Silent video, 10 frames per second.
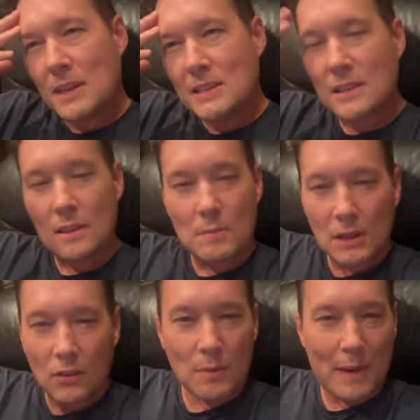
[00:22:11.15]
he's in the
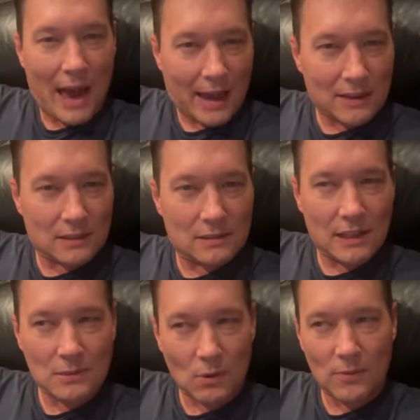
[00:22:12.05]
middle of the pack.
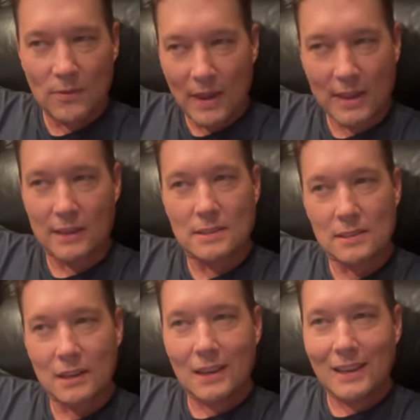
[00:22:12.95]
That's where Vivek is.